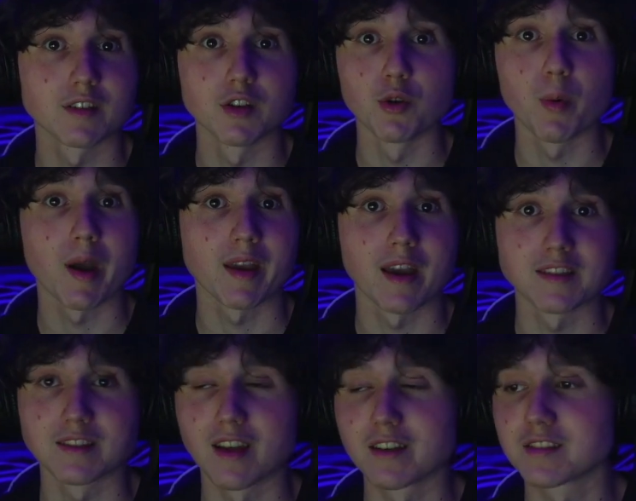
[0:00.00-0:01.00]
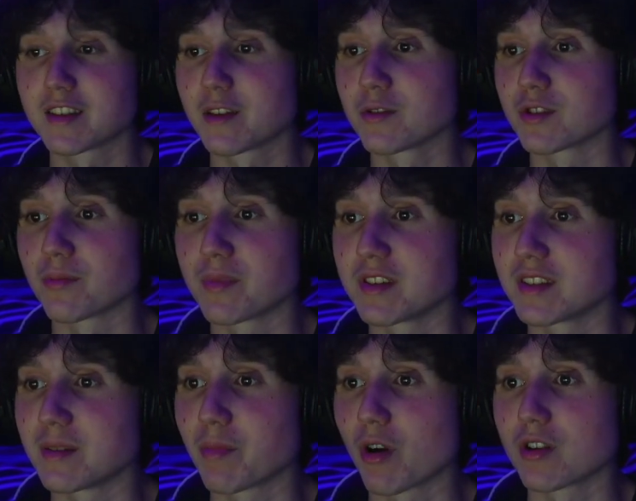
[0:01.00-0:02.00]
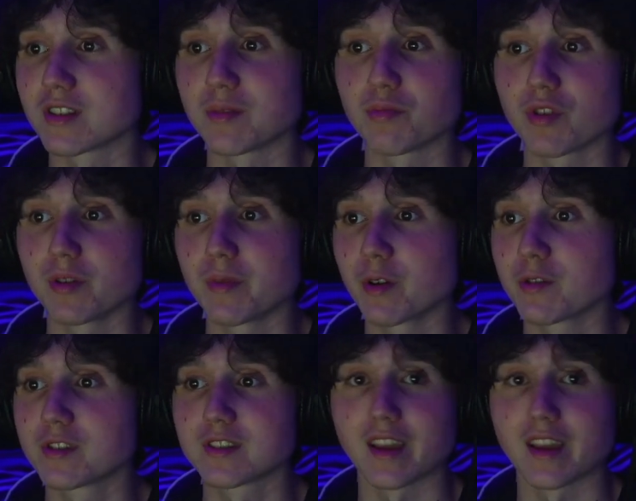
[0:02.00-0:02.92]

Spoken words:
Newegg has a lot of sales on PC parts and pre-builts.